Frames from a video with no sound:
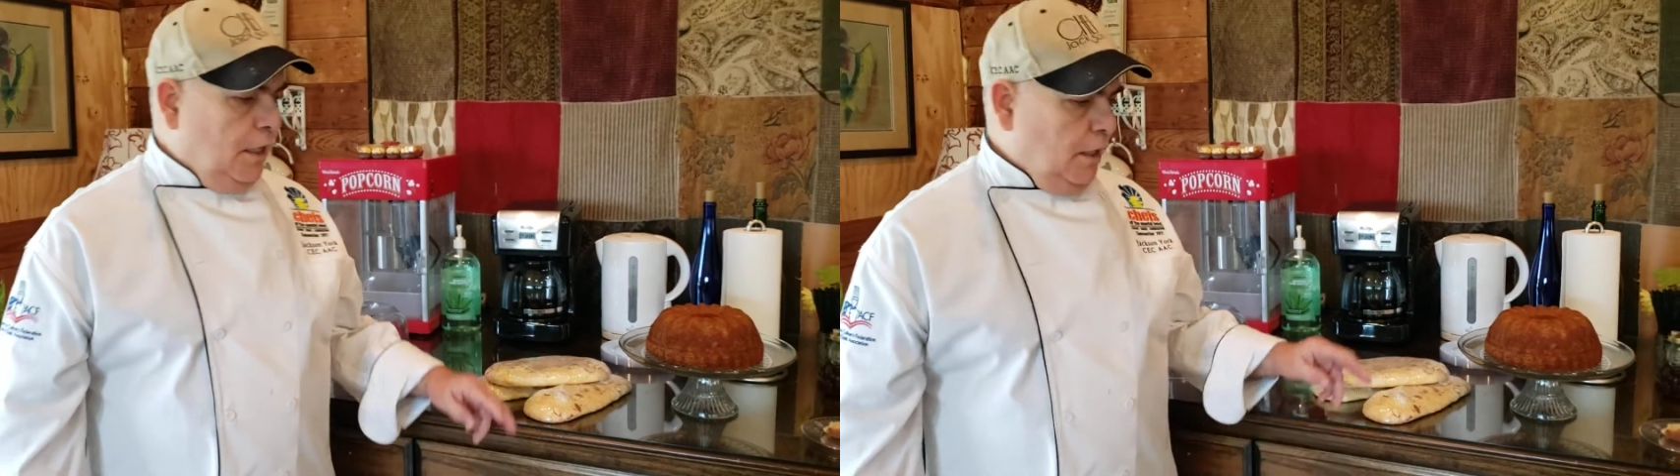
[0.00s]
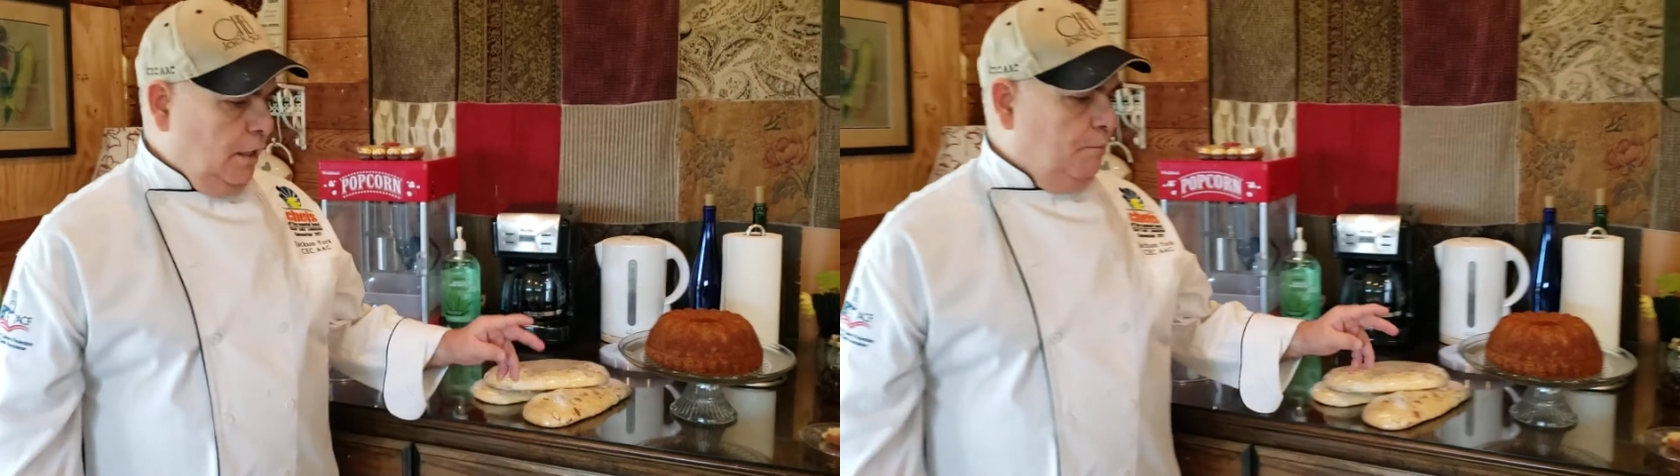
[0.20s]

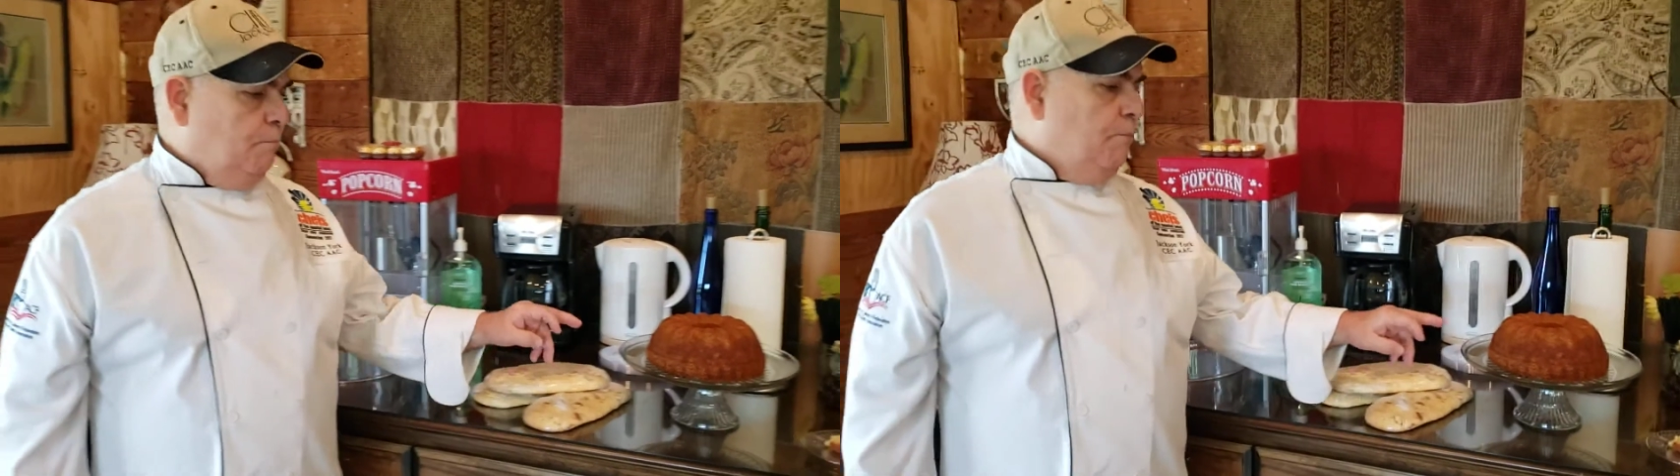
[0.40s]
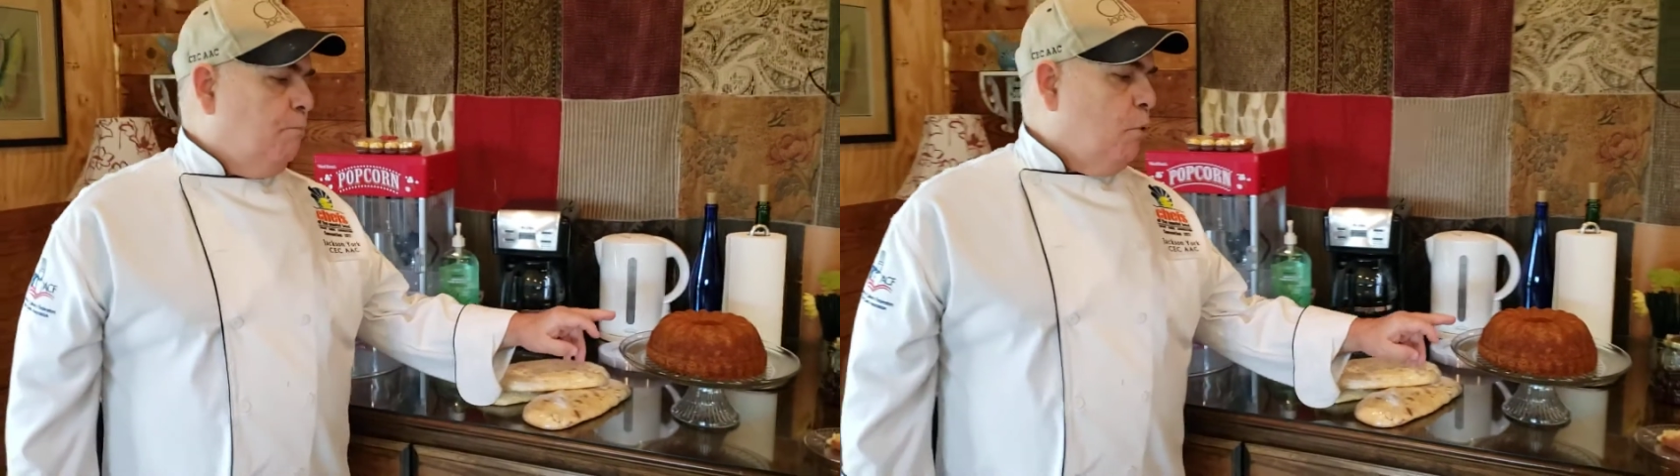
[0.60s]
you
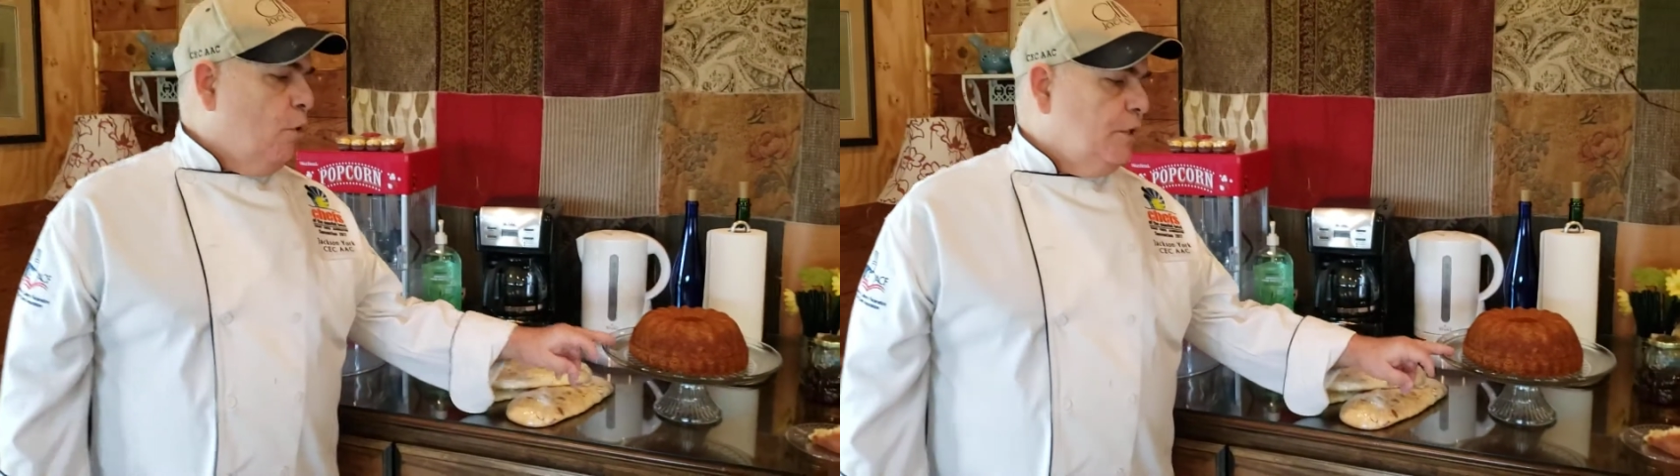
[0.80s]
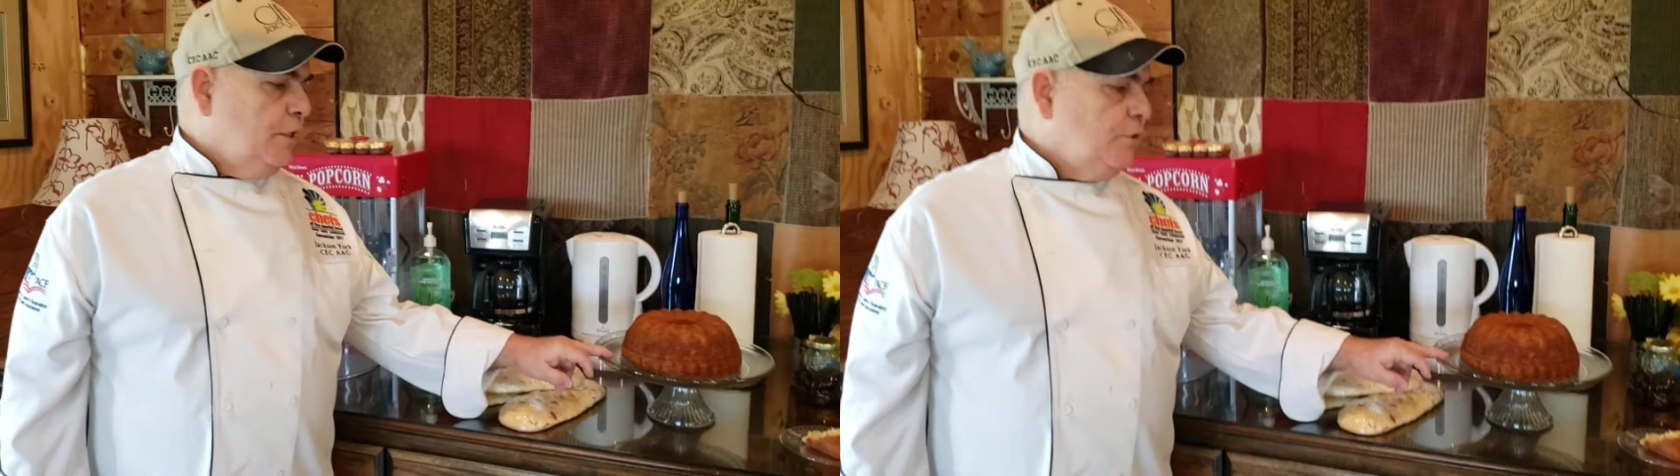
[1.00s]
pour
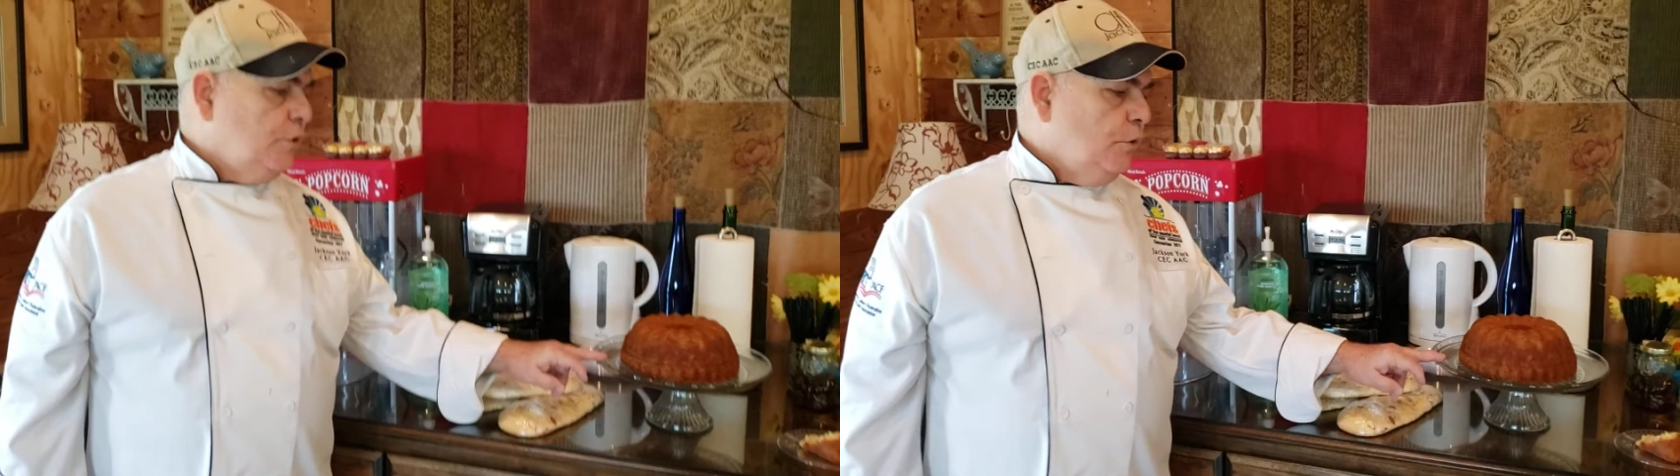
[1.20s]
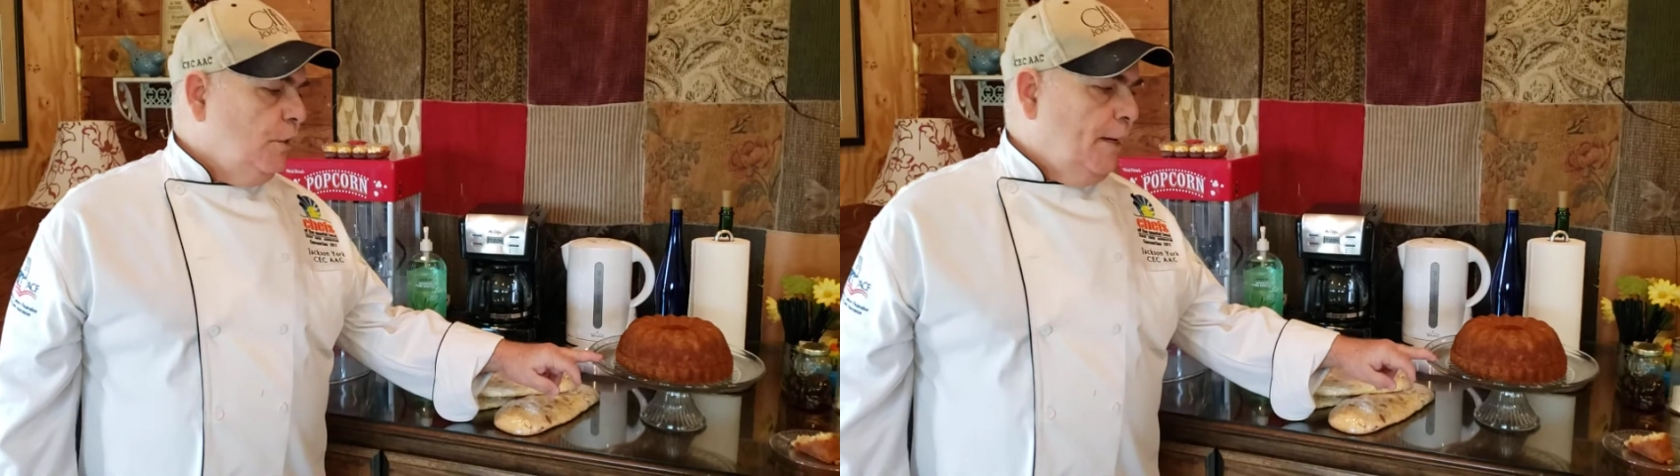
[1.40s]
it
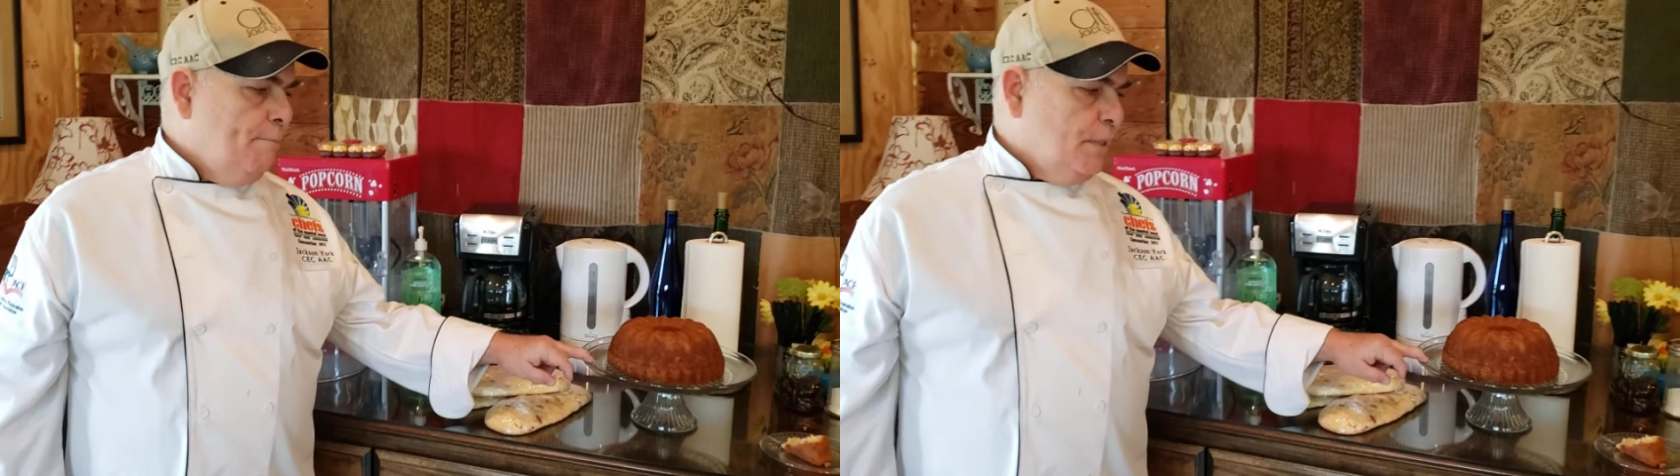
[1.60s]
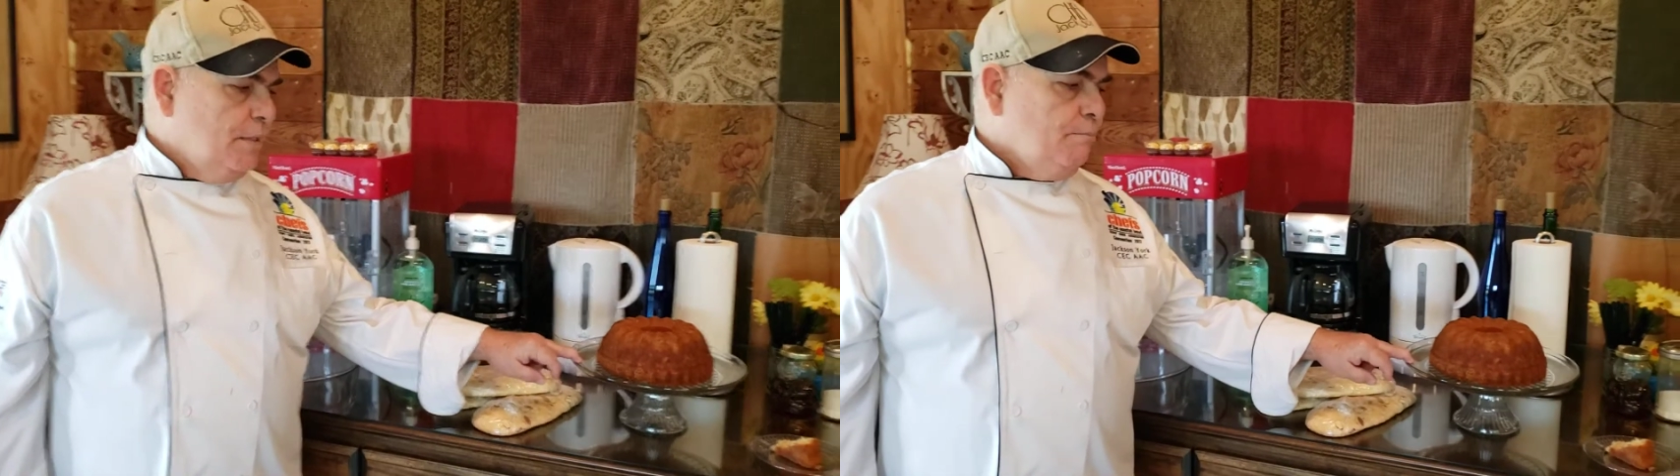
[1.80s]
into a
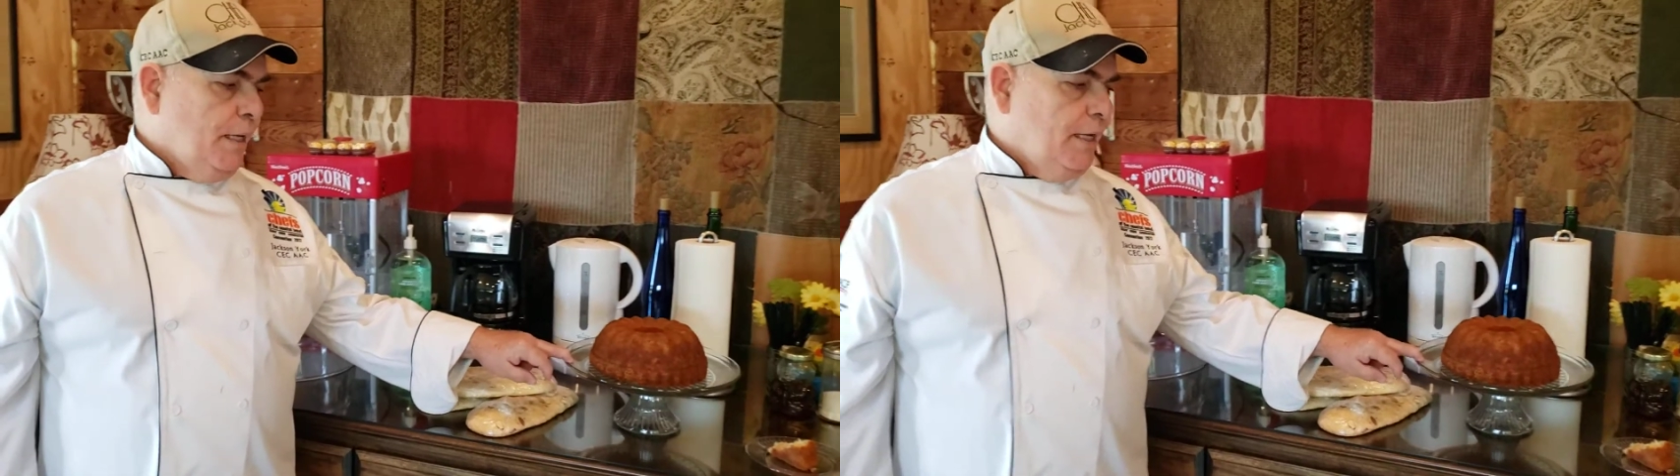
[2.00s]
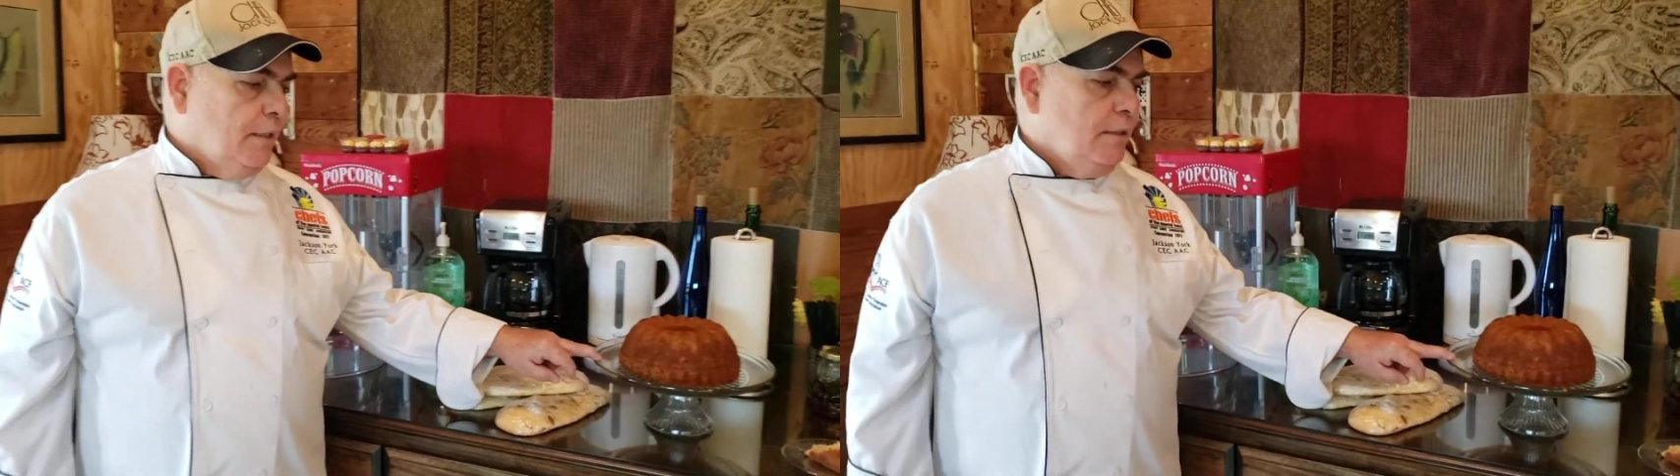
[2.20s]
Bundt
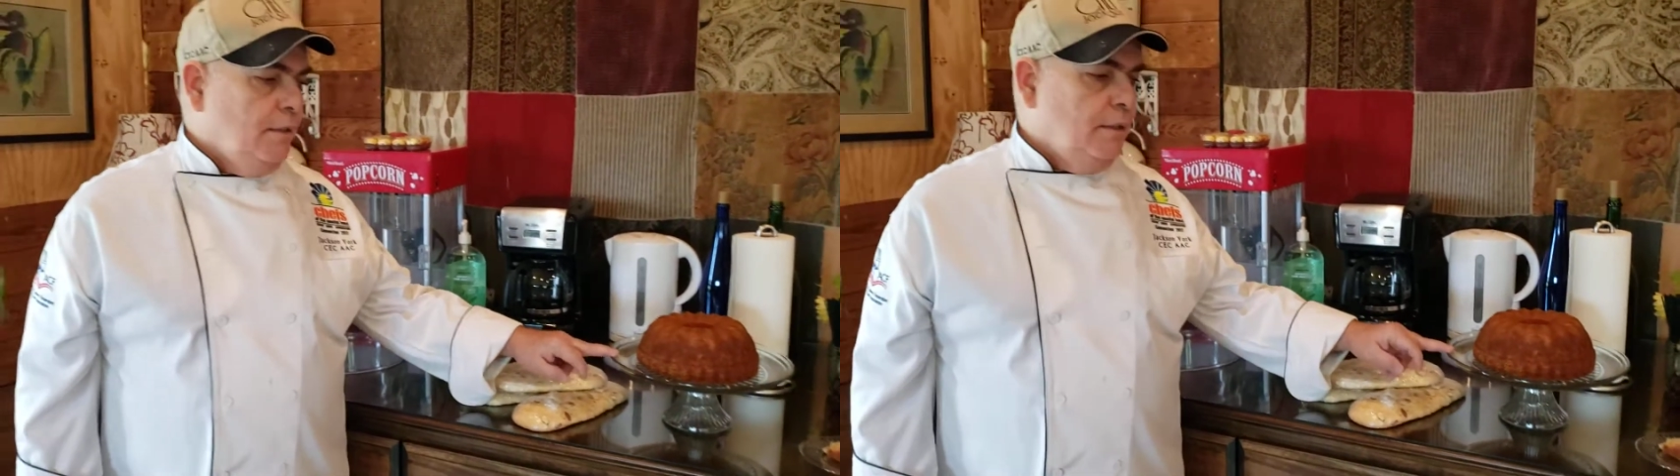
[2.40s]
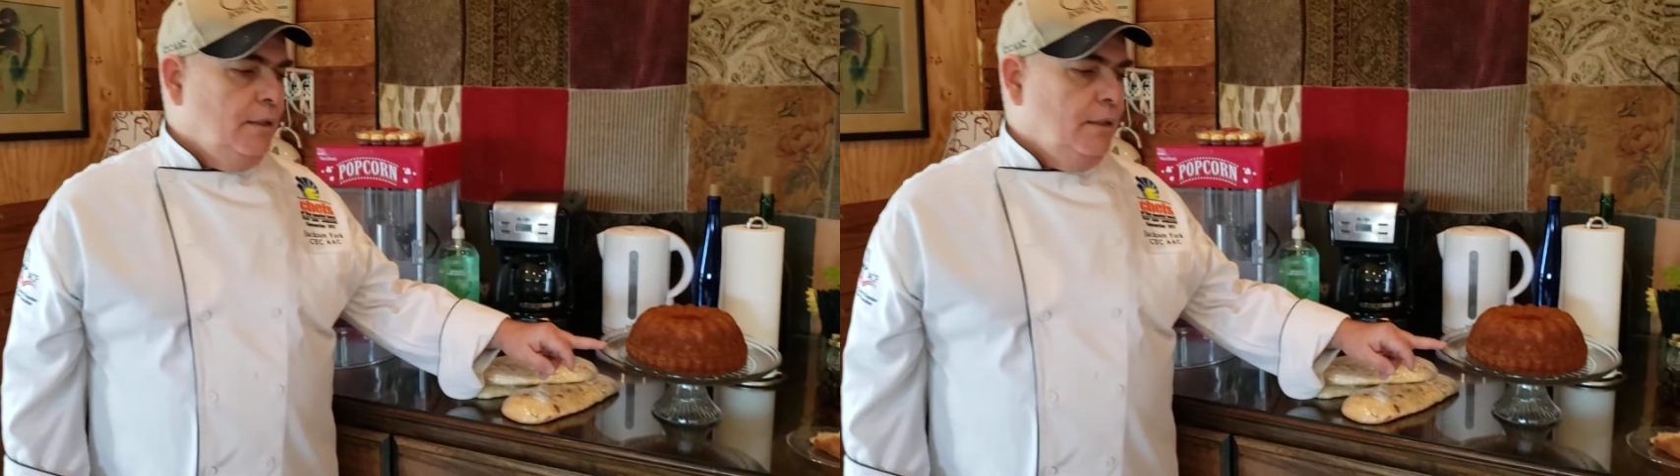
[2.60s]
pan,